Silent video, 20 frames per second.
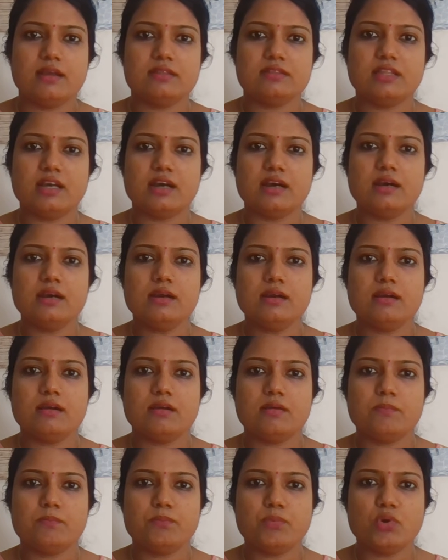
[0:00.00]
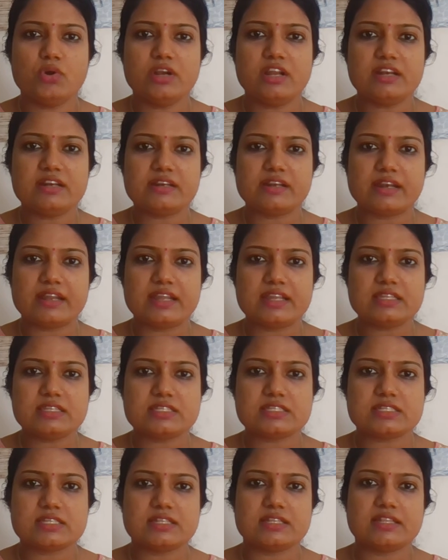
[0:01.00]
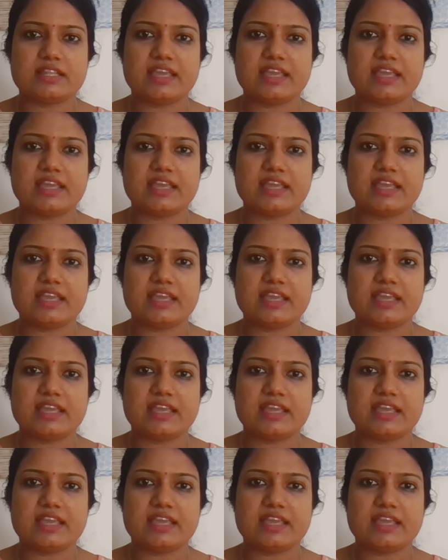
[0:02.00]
the pollen grains